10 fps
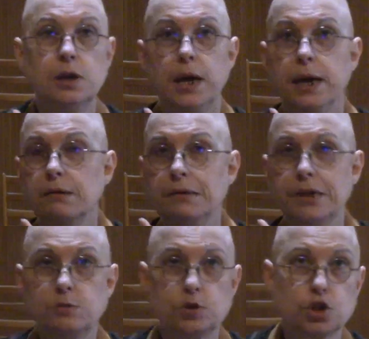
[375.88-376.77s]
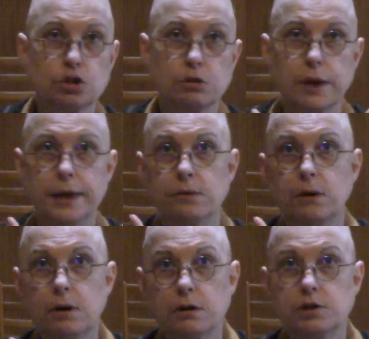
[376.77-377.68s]
and literature and
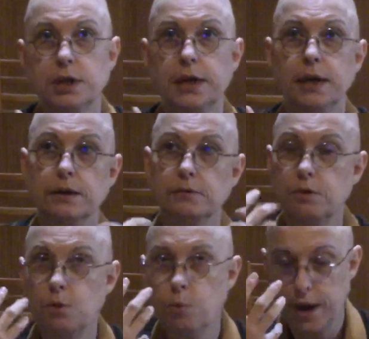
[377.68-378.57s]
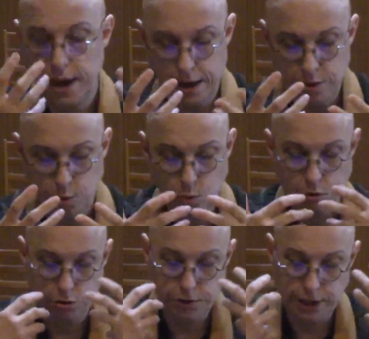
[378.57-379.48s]
art and the way the
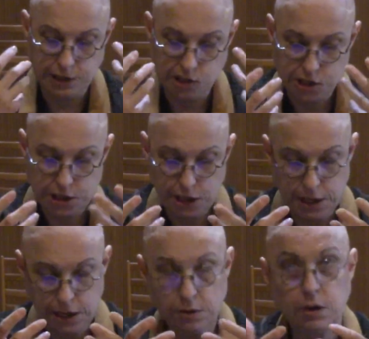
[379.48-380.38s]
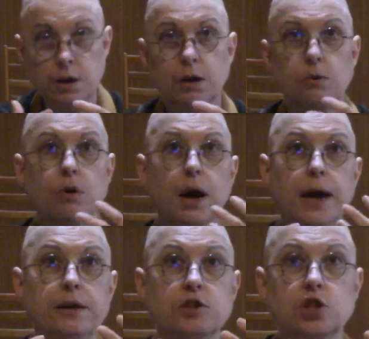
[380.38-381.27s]
world gets seen,
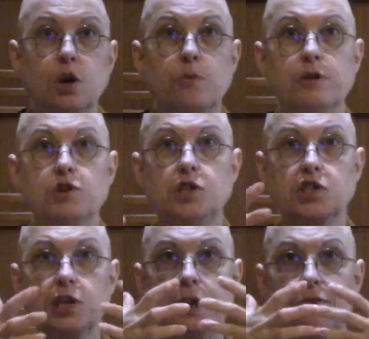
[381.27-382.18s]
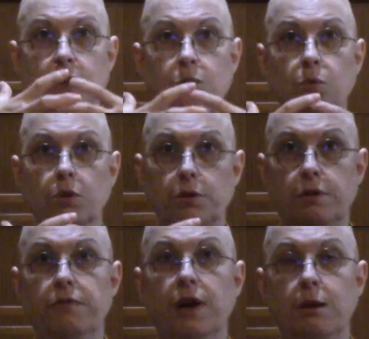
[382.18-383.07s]
right? So there's this kind of inward
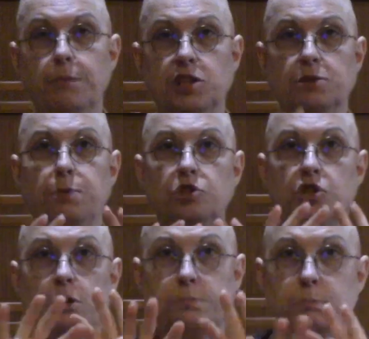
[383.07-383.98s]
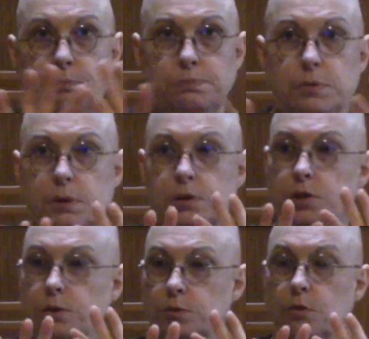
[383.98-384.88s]
development as opposed
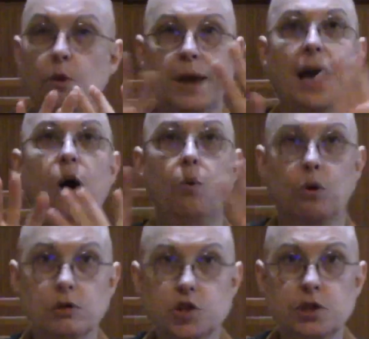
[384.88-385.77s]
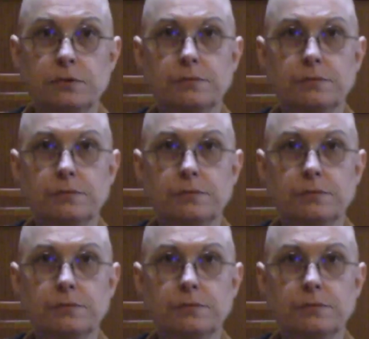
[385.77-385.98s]
to growing outwards,